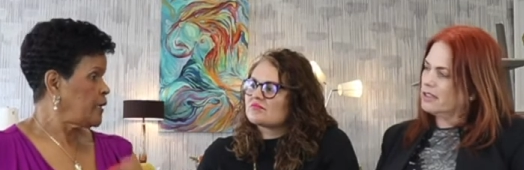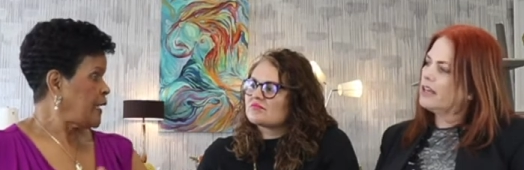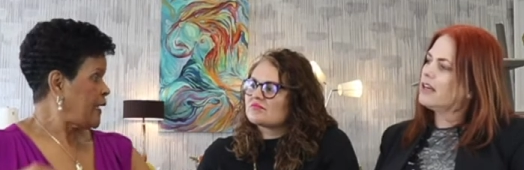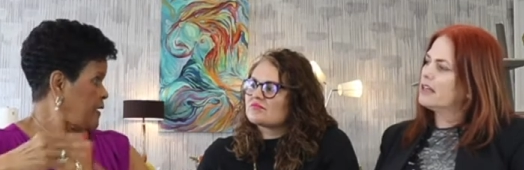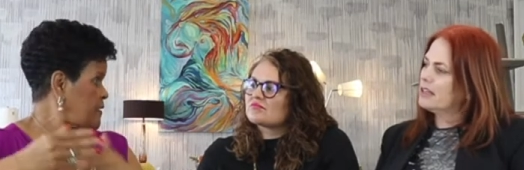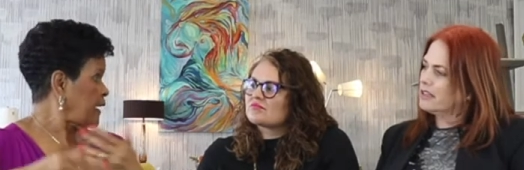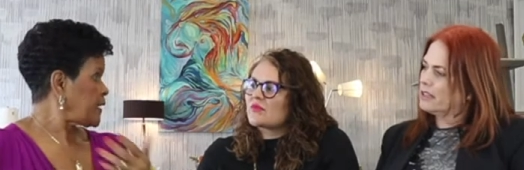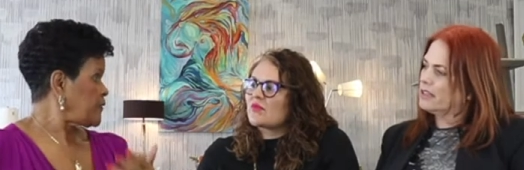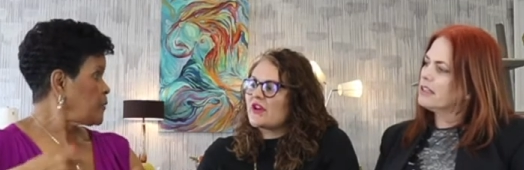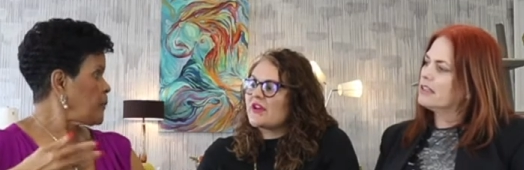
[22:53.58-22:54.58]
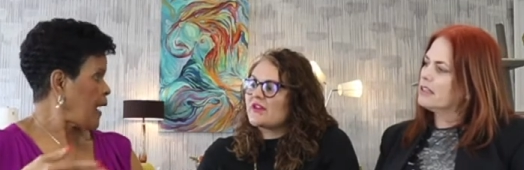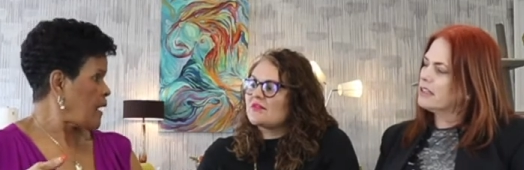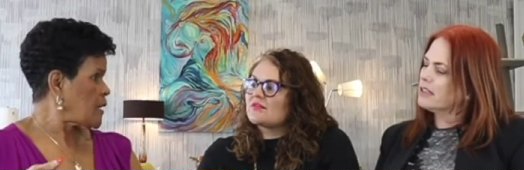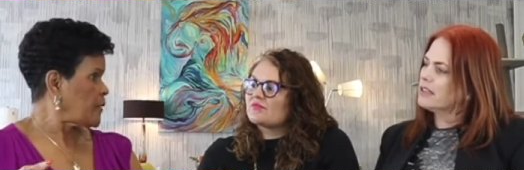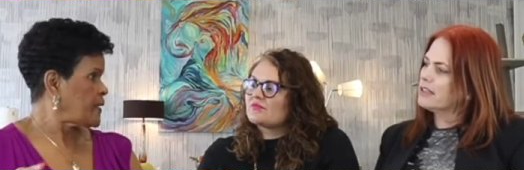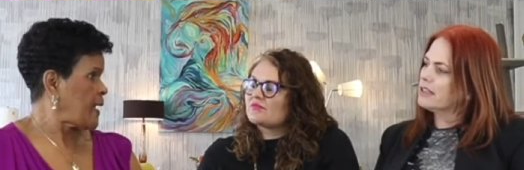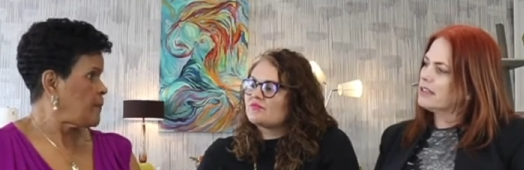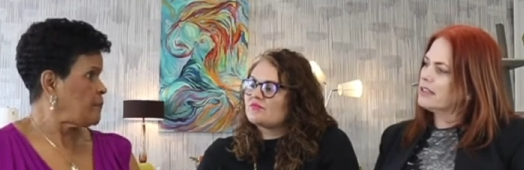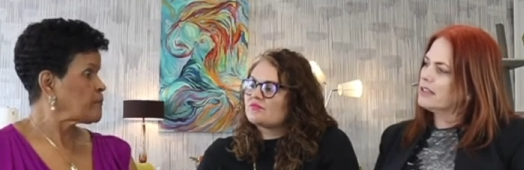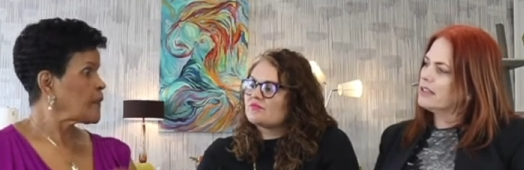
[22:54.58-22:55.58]
Speaker 1: an, yeah. an executive right. on par with
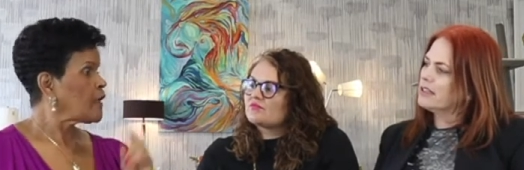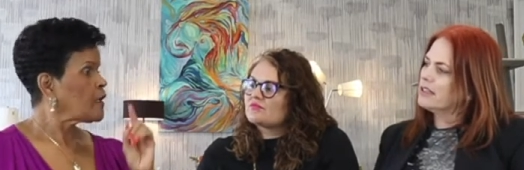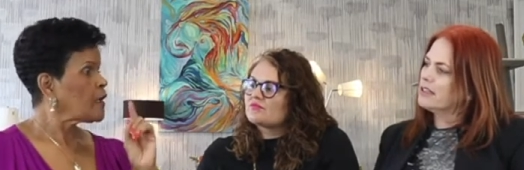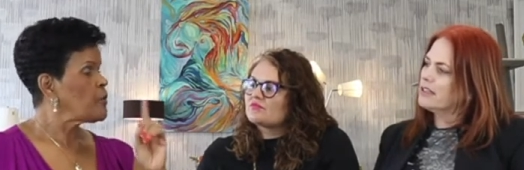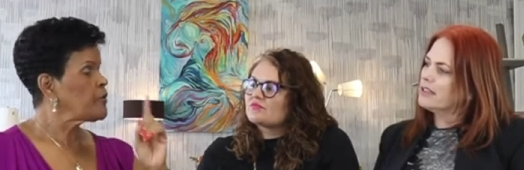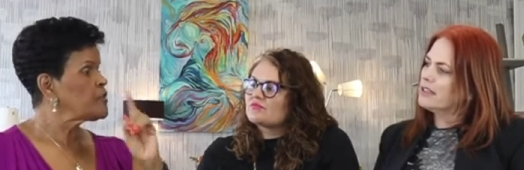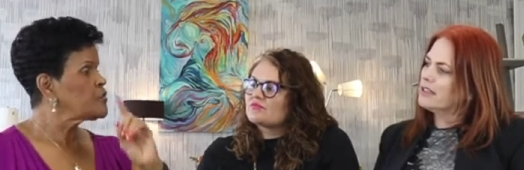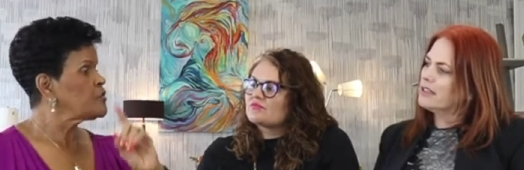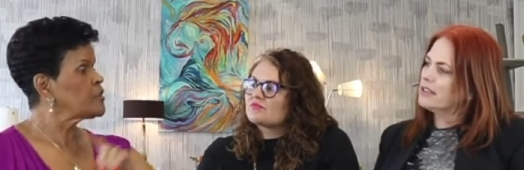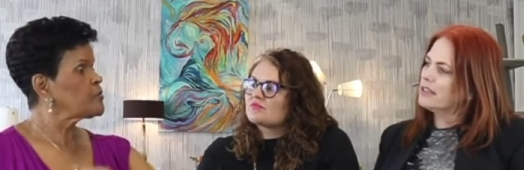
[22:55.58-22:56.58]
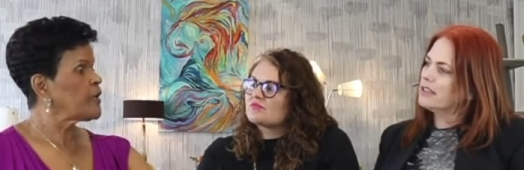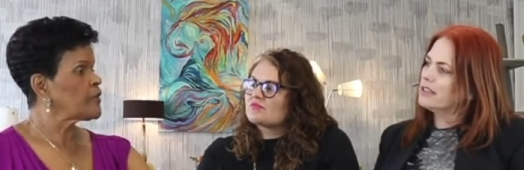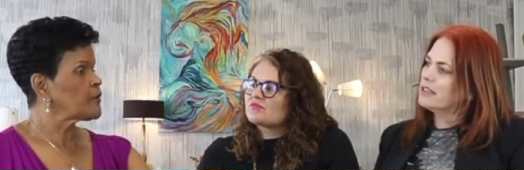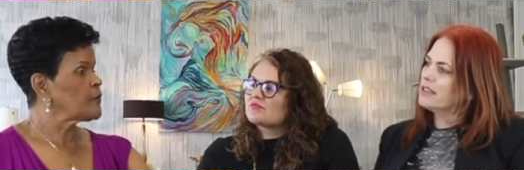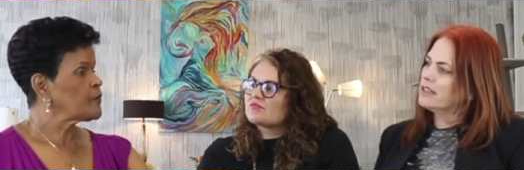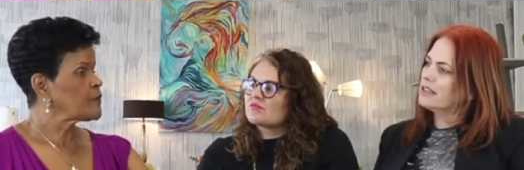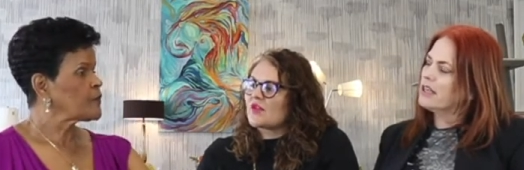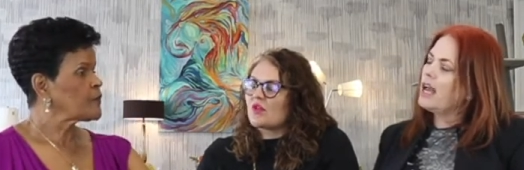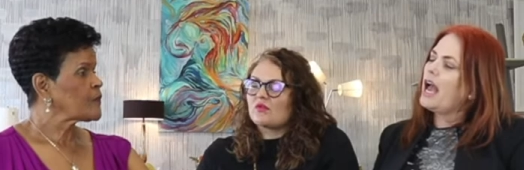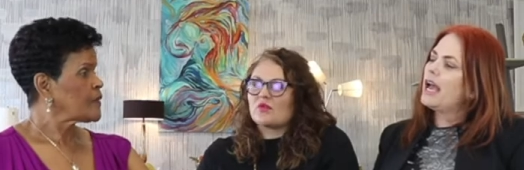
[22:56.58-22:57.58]
them. Companies do much better.
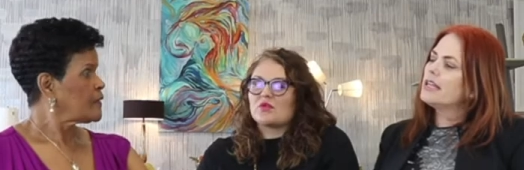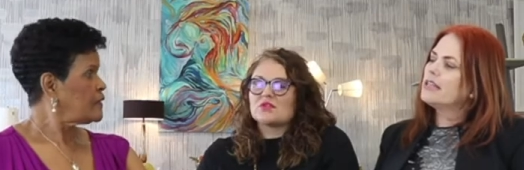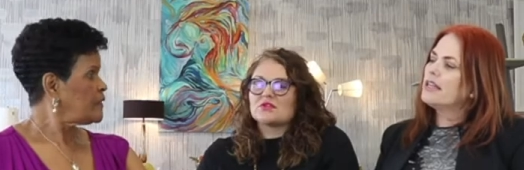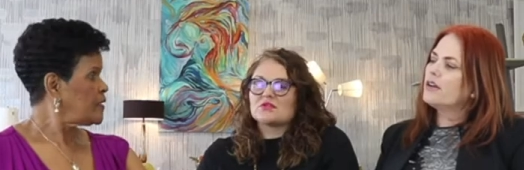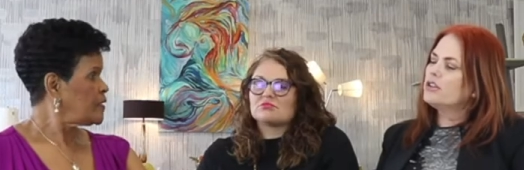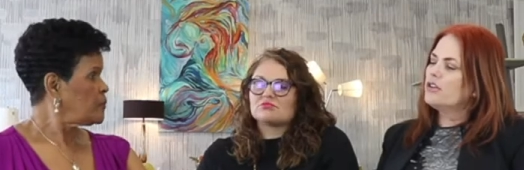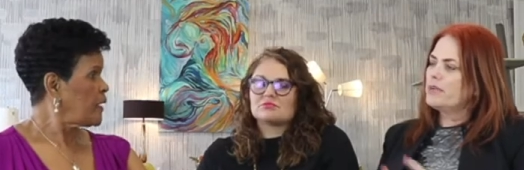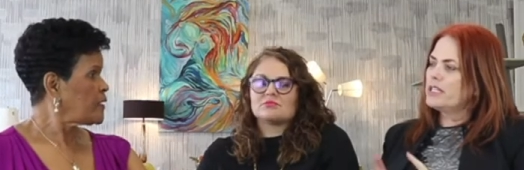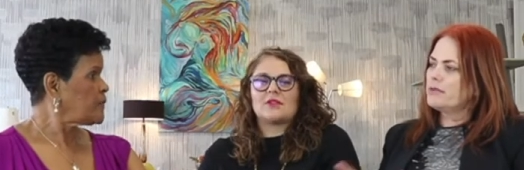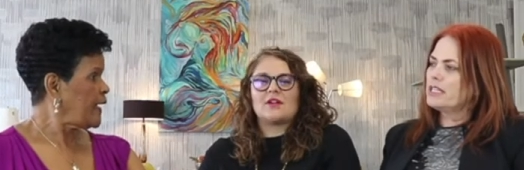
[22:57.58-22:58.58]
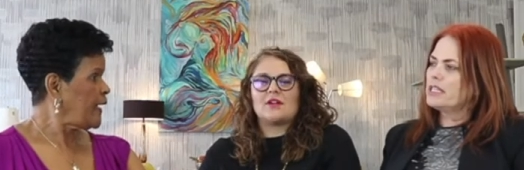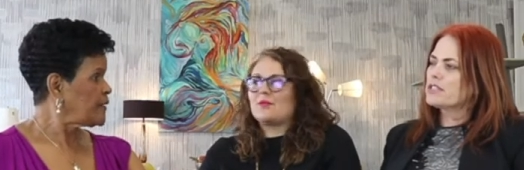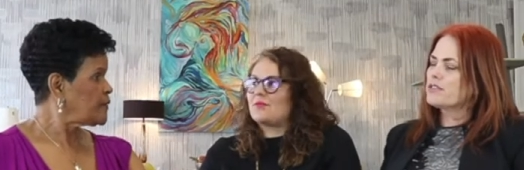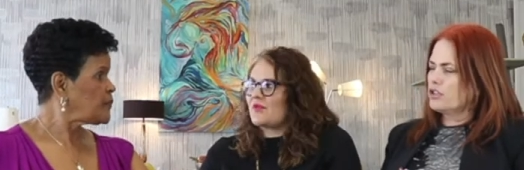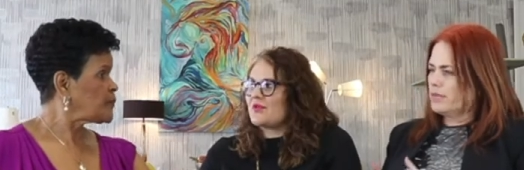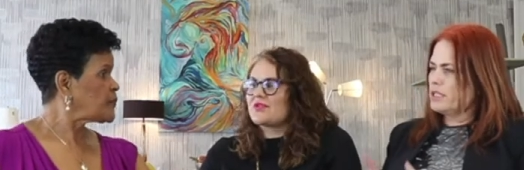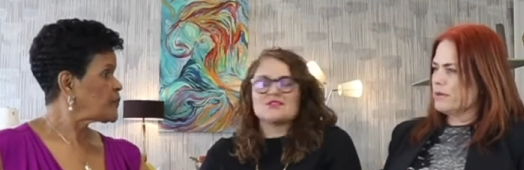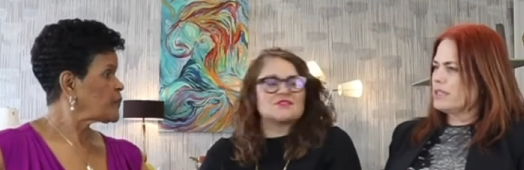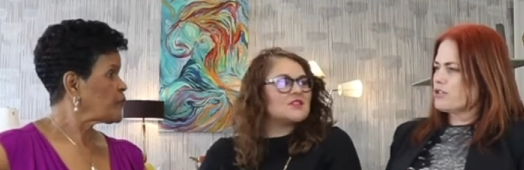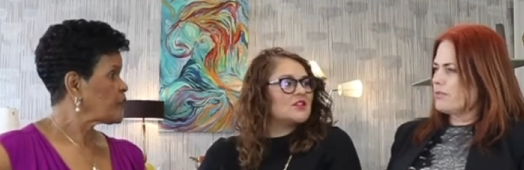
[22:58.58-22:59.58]
Oh, of course. You've been doing this, you've been
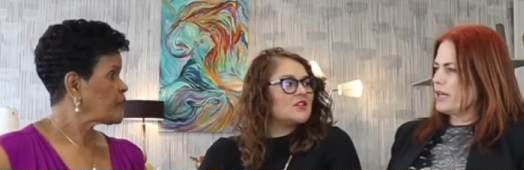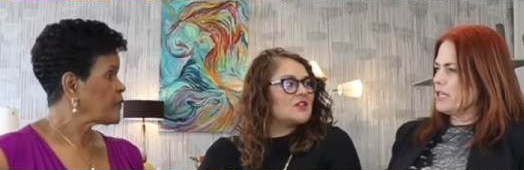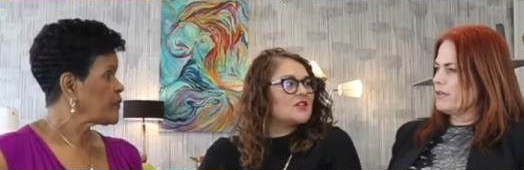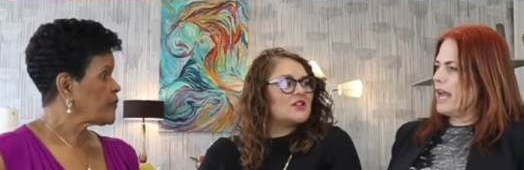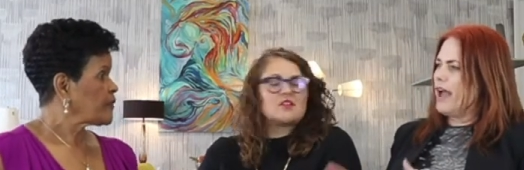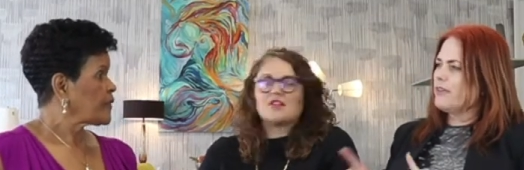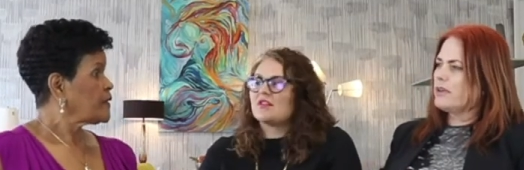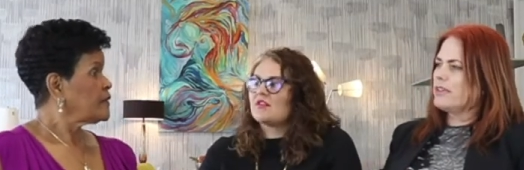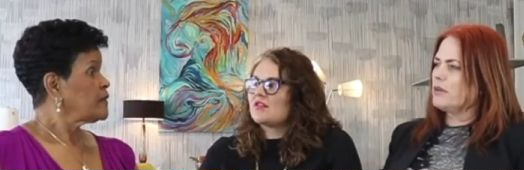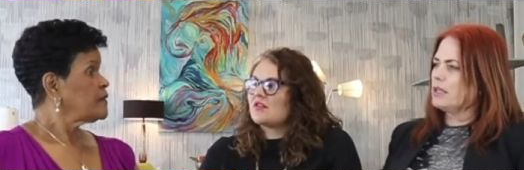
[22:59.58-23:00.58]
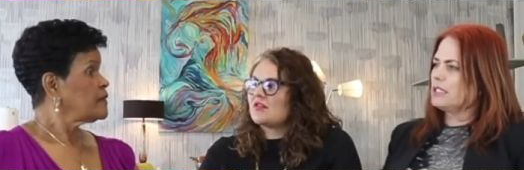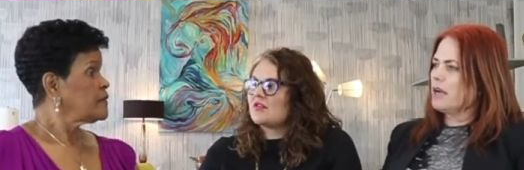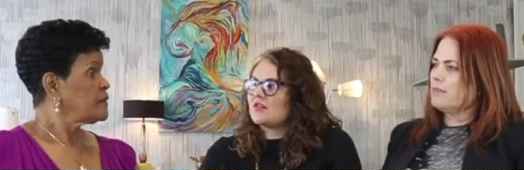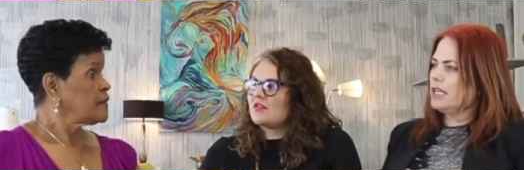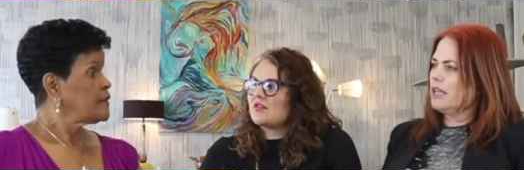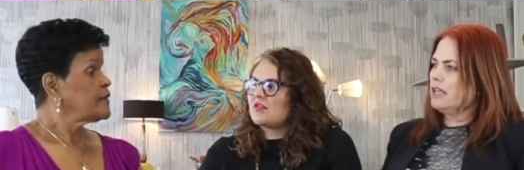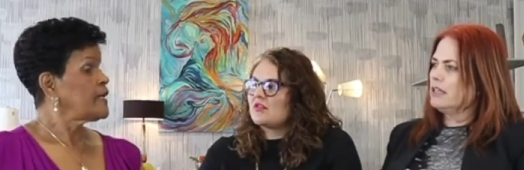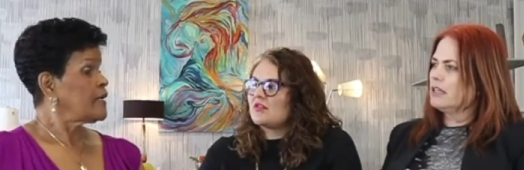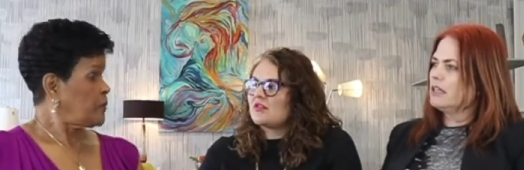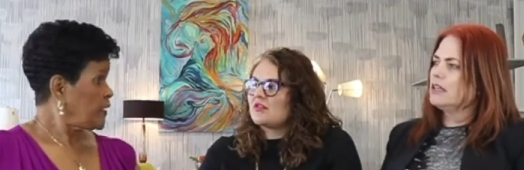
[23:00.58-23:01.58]
doing
Speaker 2: this for about a year and a half with that one company?
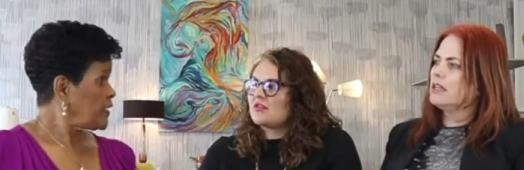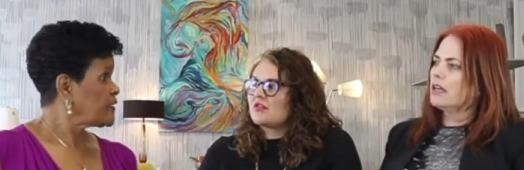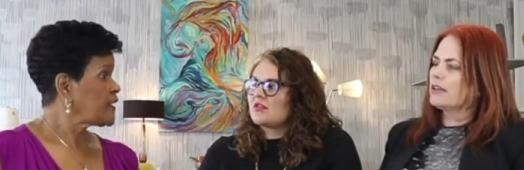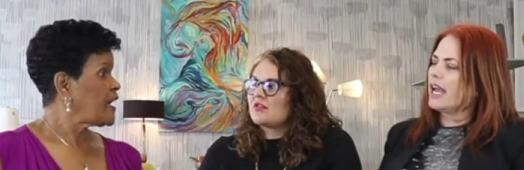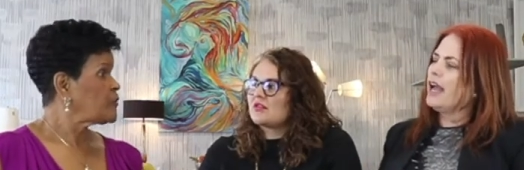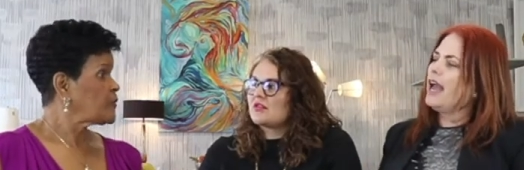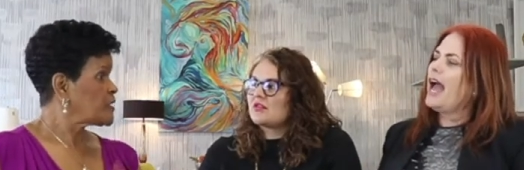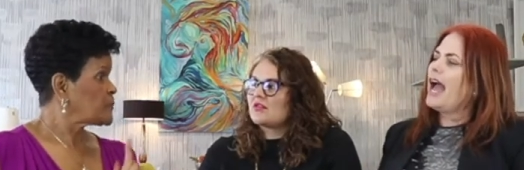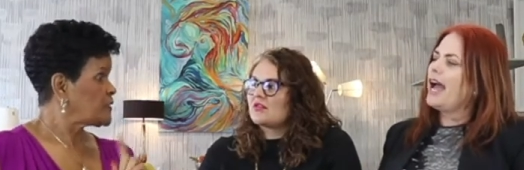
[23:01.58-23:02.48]
Yeah, about a year and a half with this